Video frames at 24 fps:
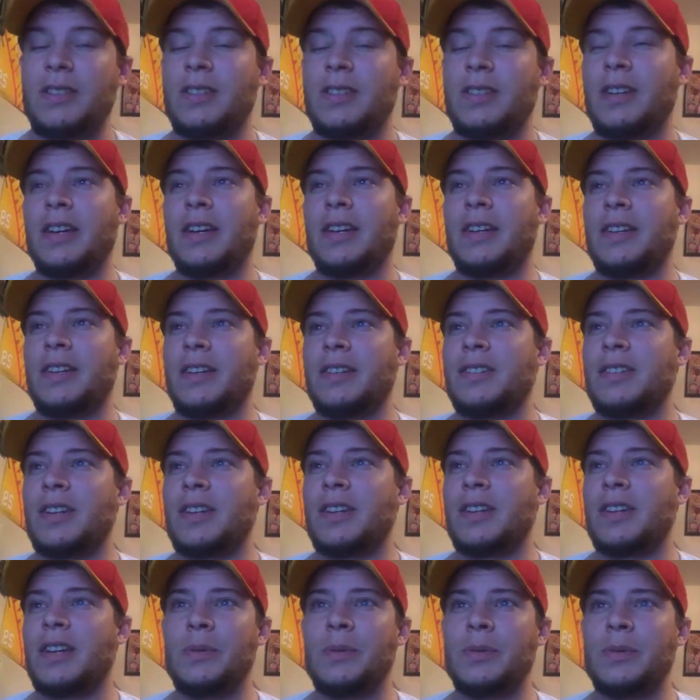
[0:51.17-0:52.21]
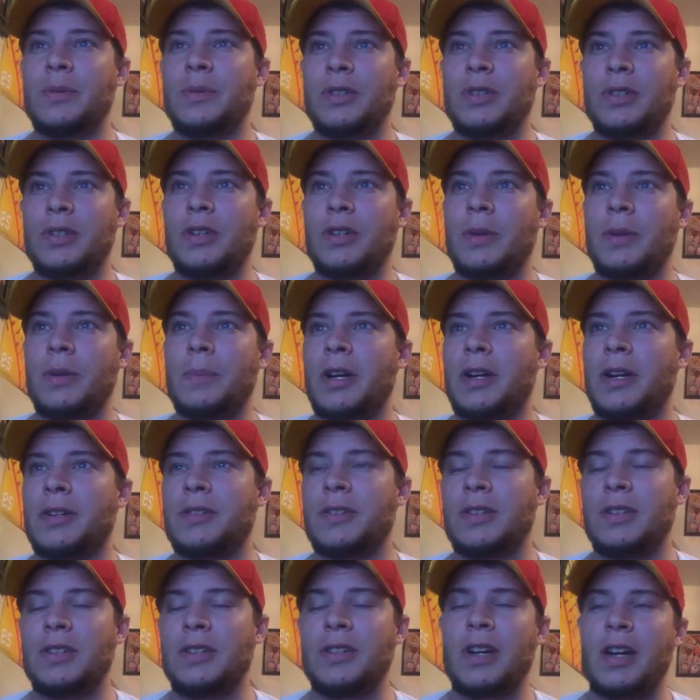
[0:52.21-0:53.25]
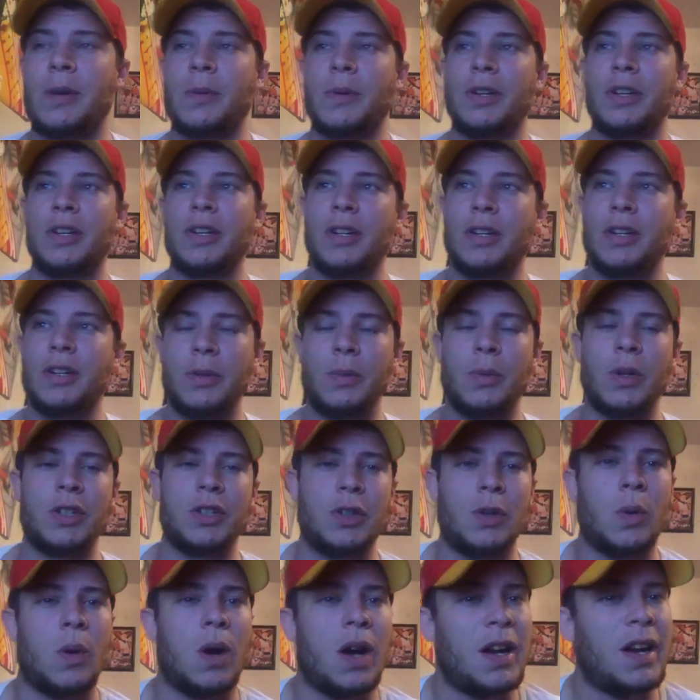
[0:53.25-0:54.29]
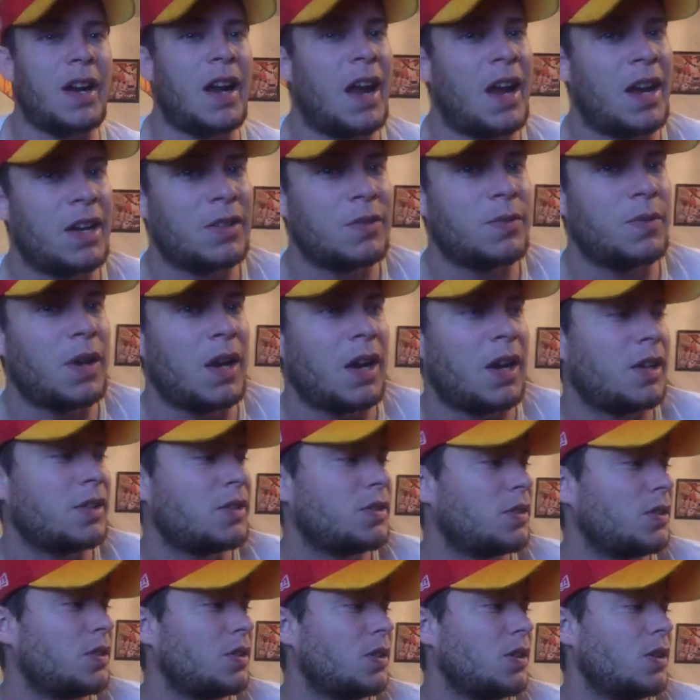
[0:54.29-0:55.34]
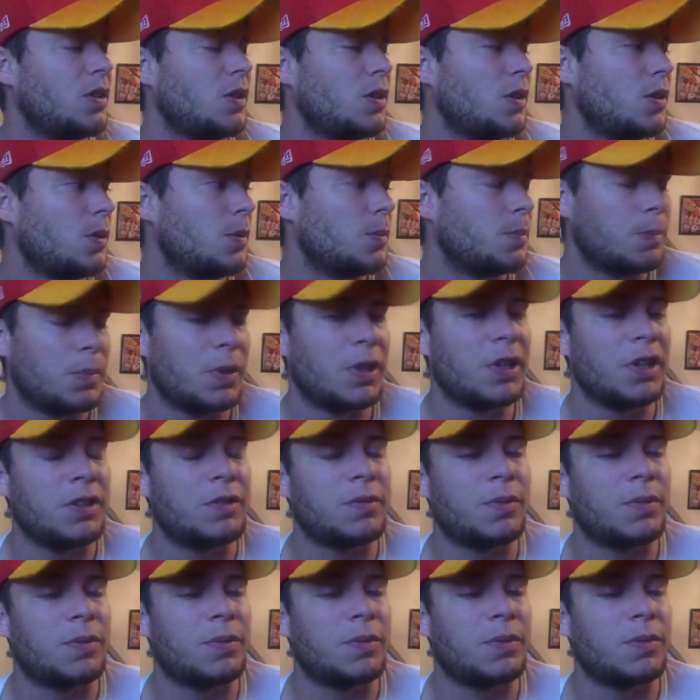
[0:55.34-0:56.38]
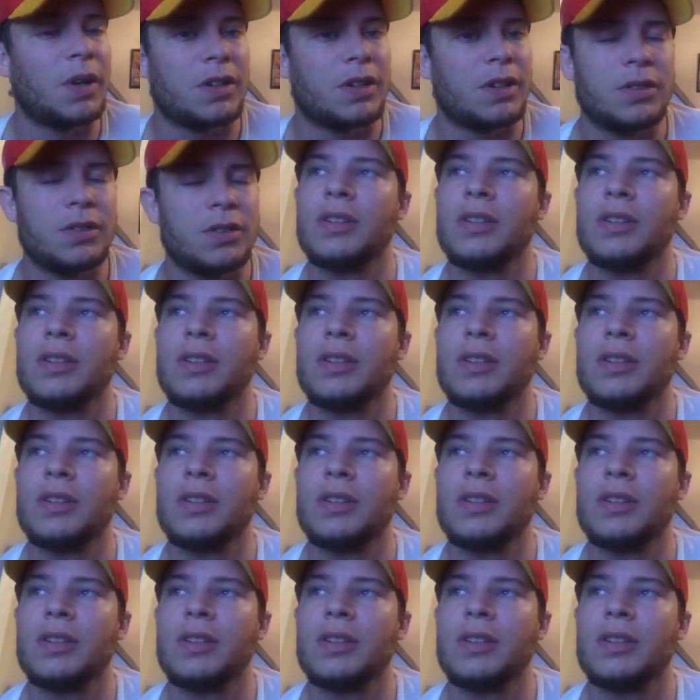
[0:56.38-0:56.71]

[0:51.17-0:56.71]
They said he was a good comparison to Tyreek Hill. He wasn't quite as fast, but he's fast.